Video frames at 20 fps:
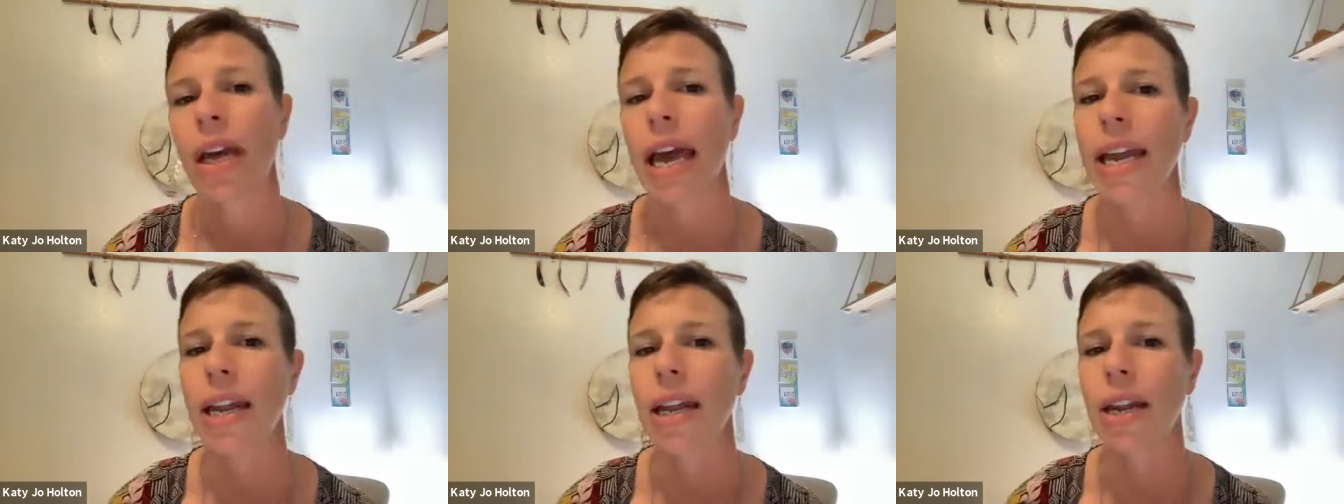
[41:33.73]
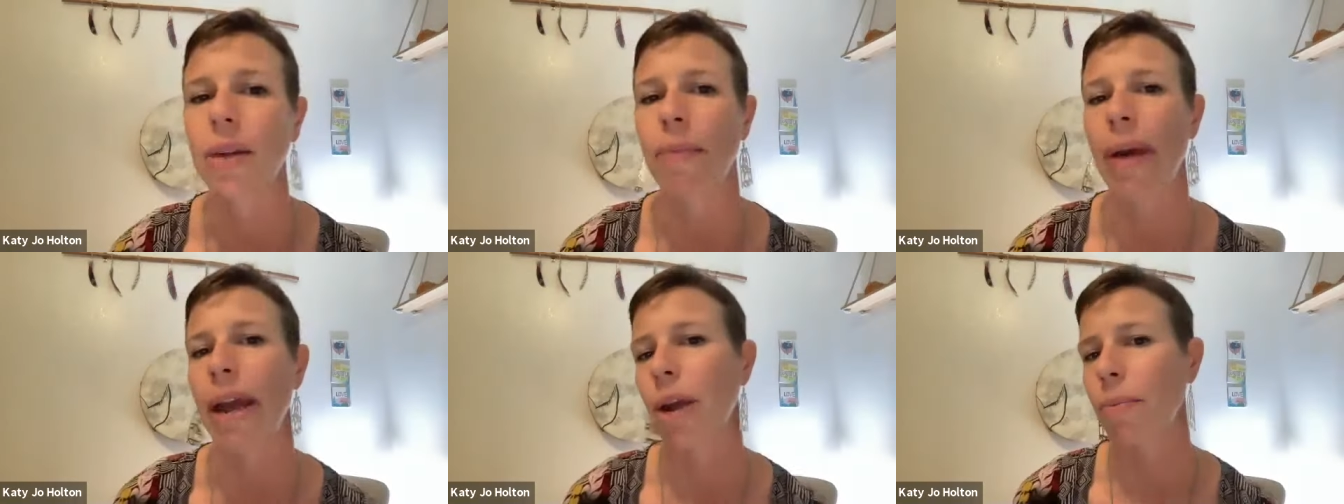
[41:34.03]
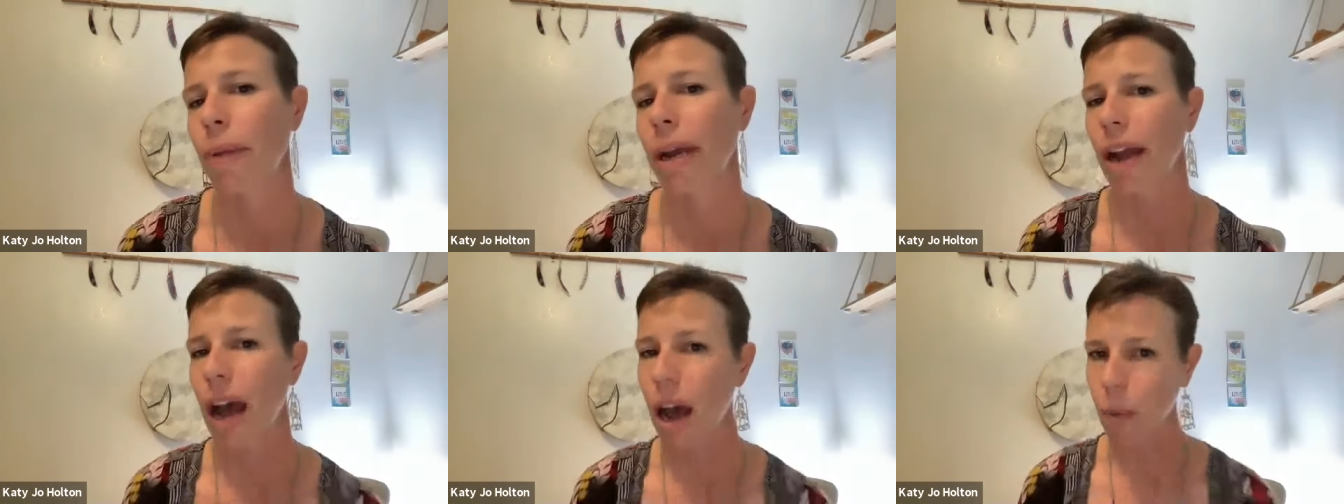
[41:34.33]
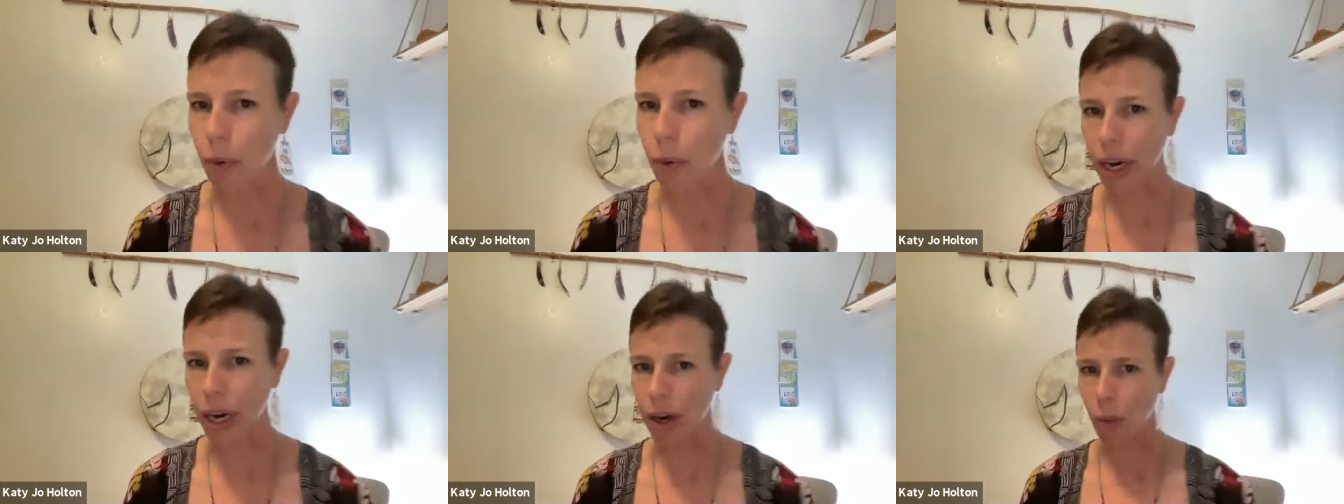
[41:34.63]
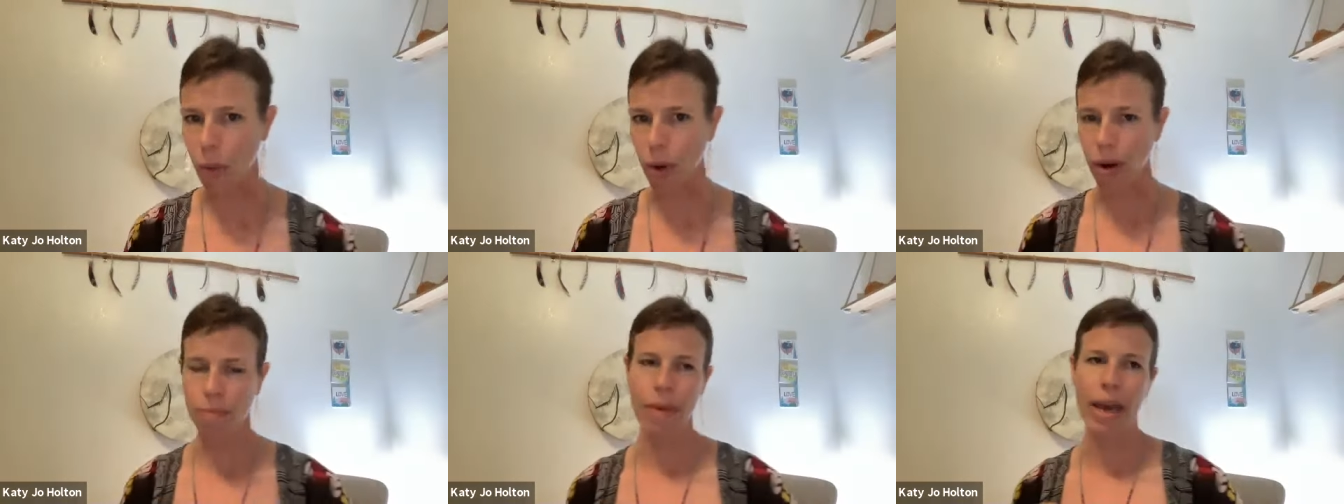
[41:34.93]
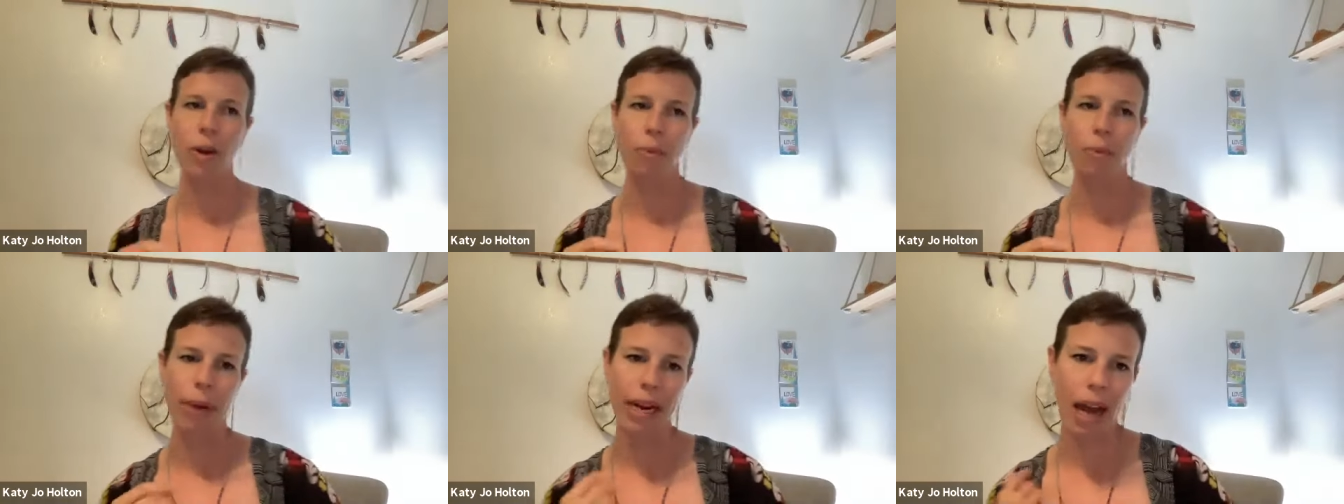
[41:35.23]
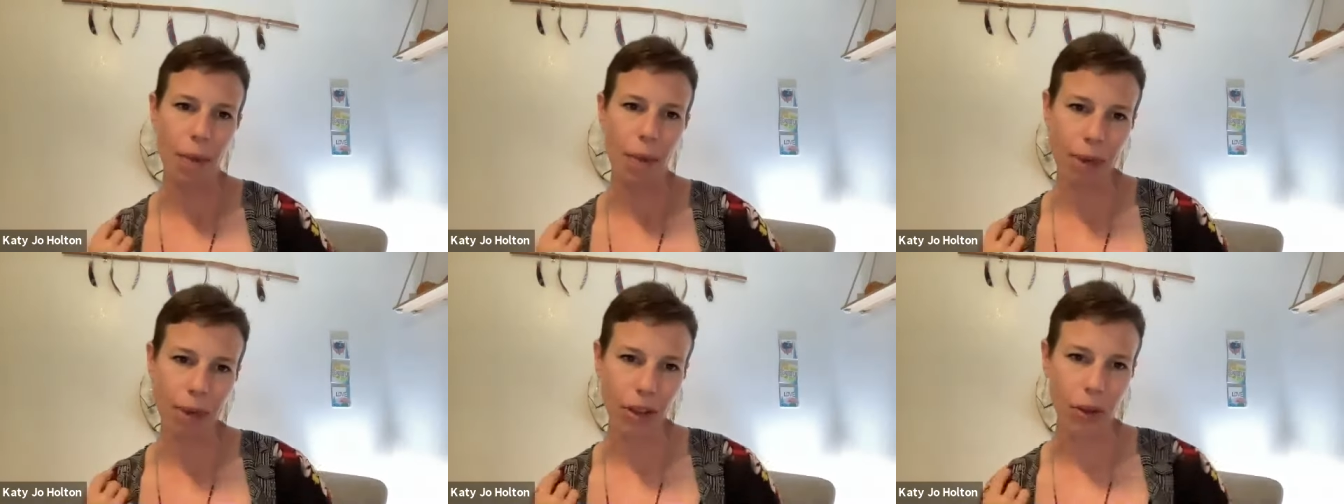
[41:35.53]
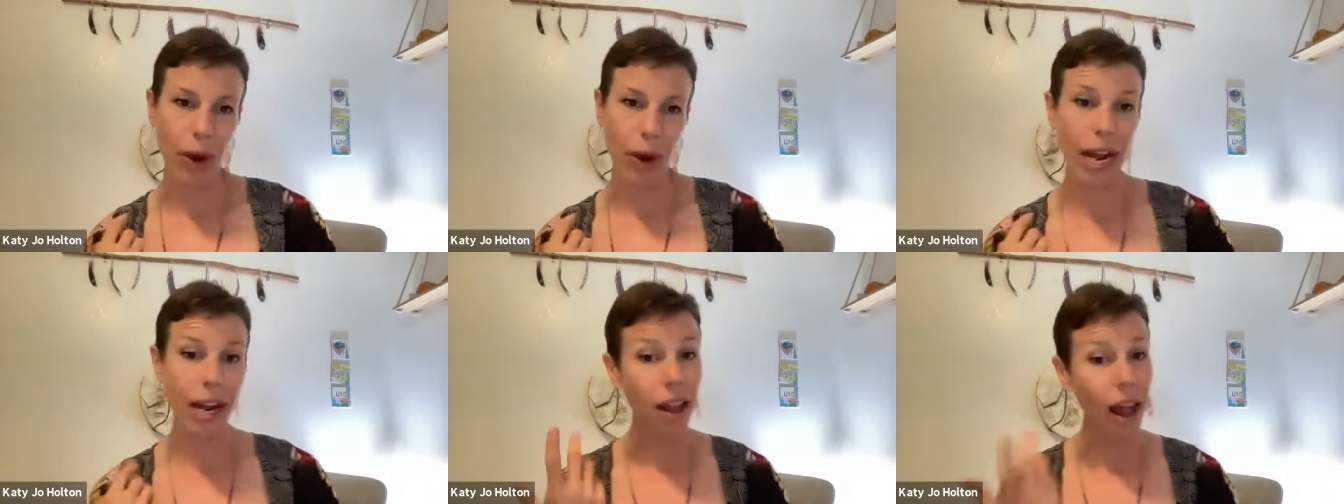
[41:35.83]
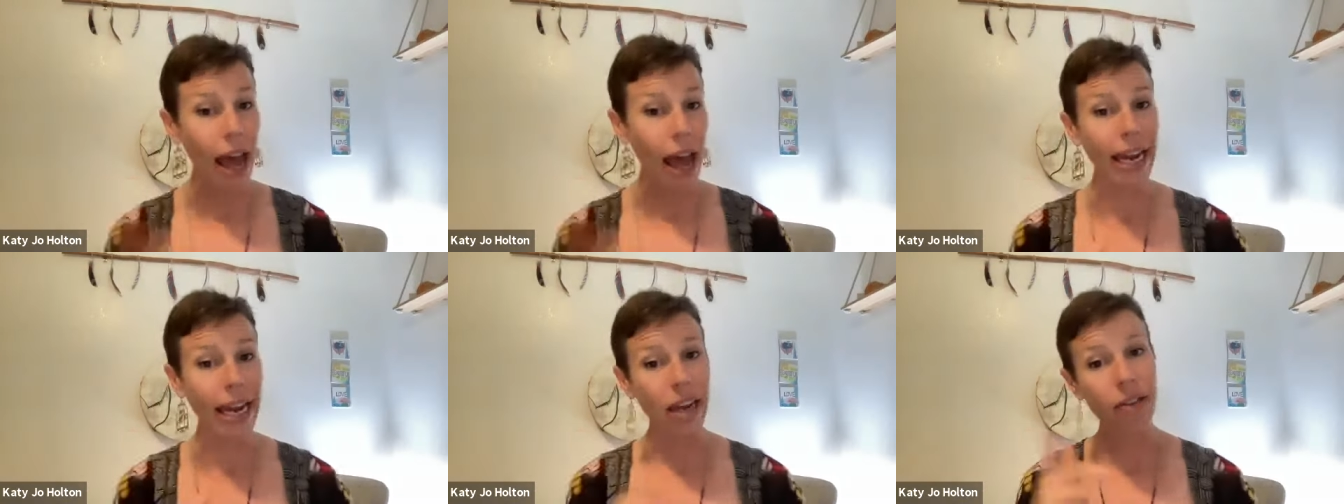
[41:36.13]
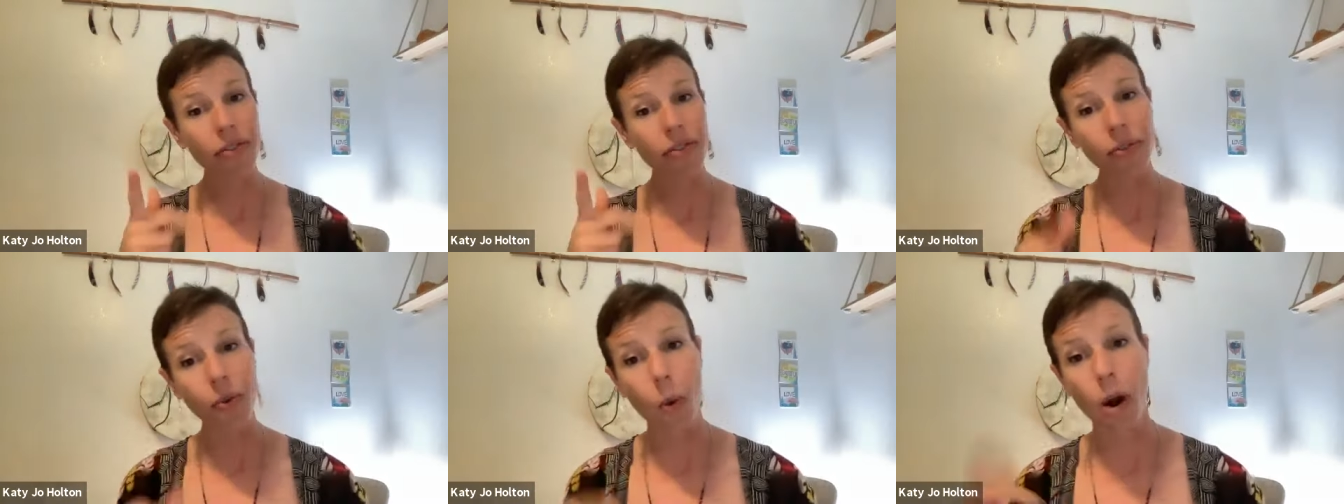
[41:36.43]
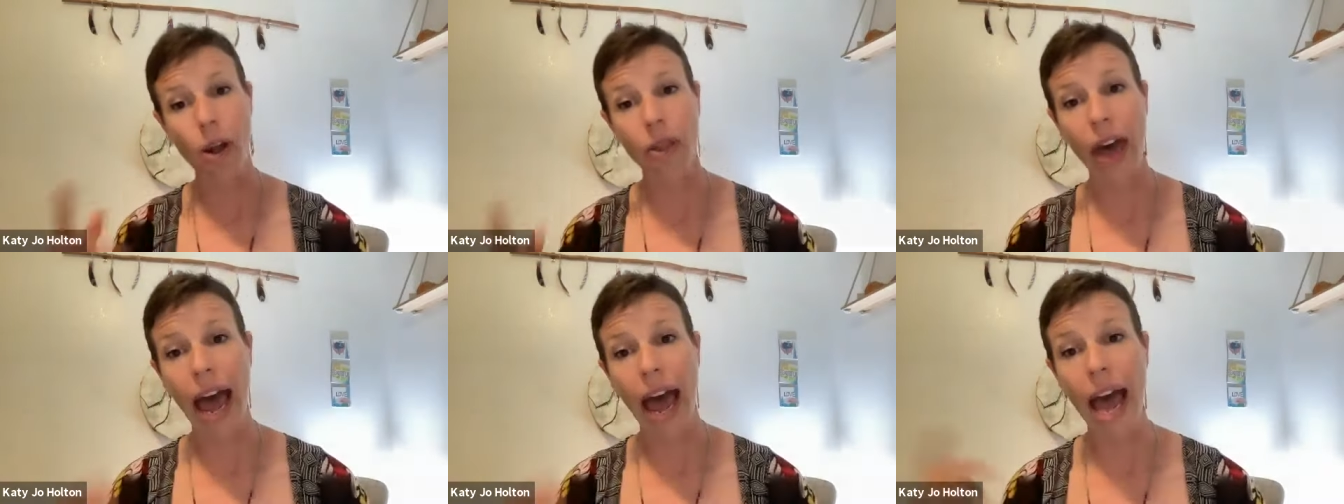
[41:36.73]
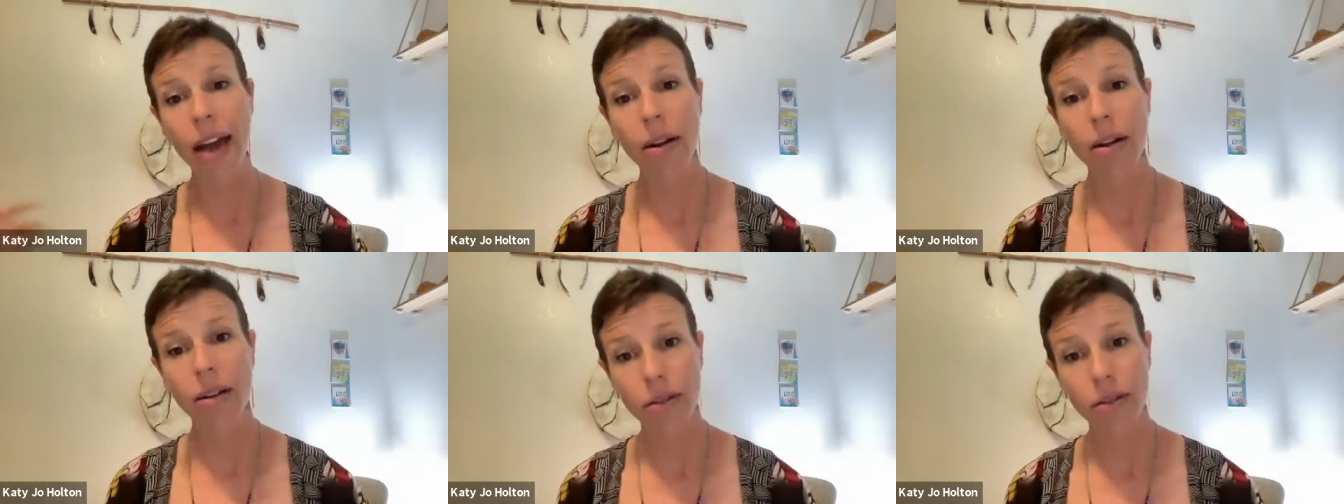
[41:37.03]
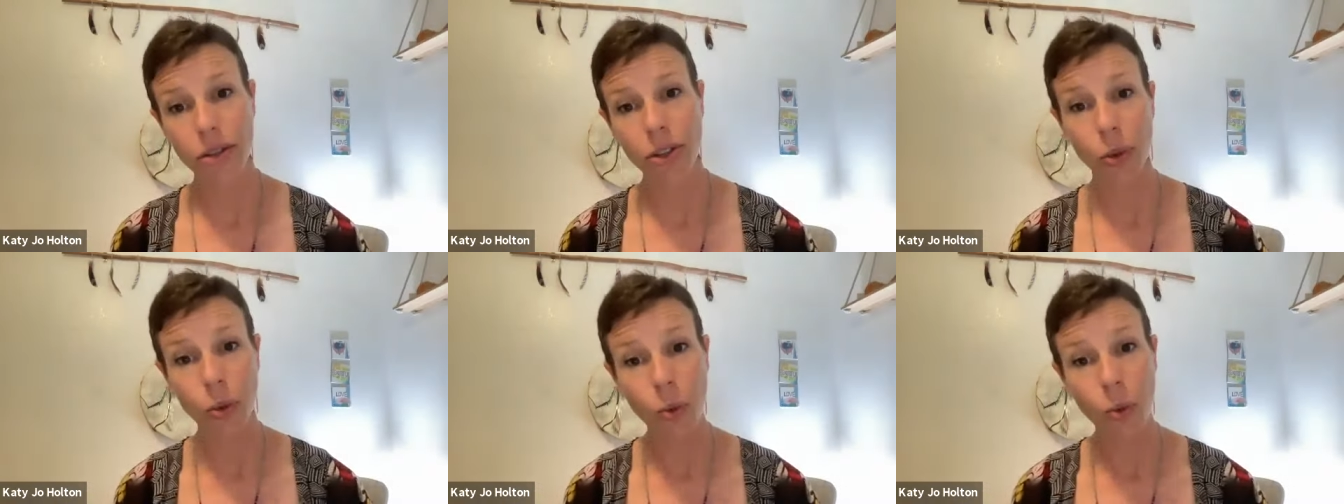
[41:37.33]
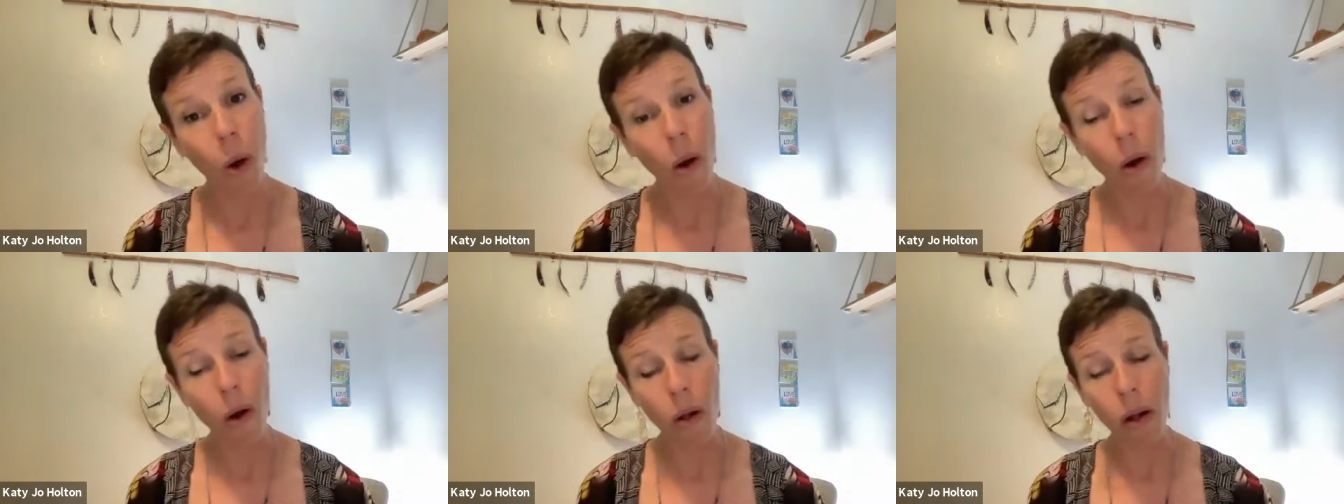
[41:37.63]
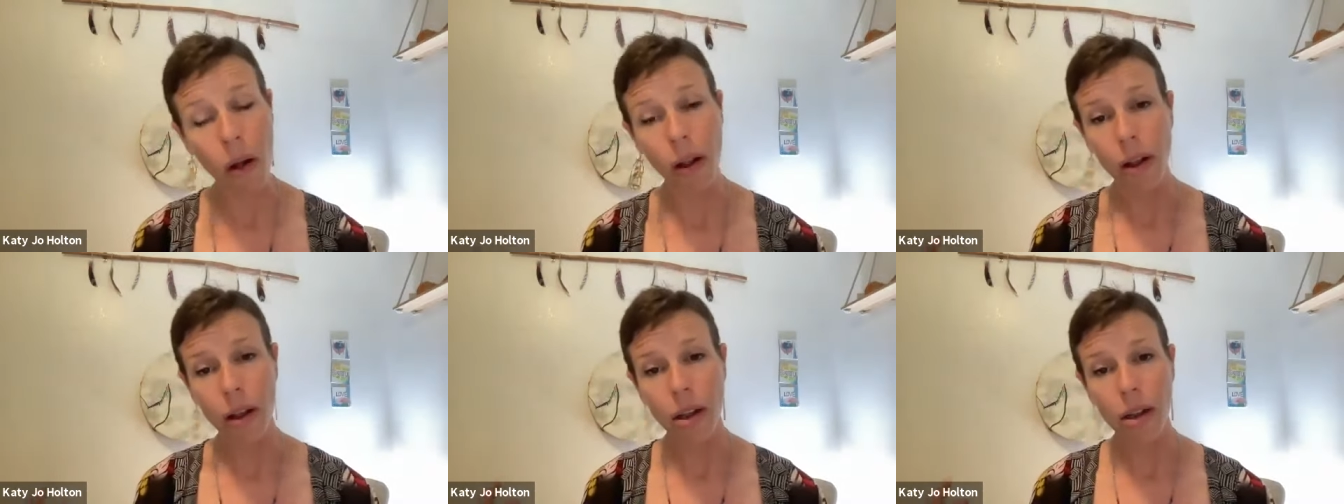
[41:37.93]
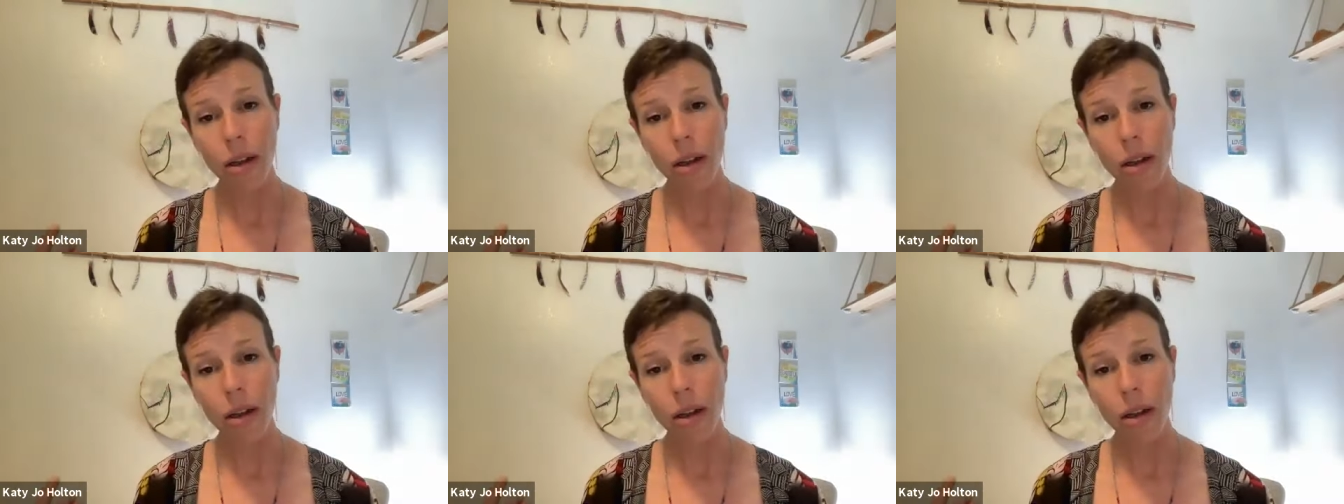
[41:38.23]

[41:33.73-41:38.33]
and it may or may not work, or it may or may not be the right client for that tool.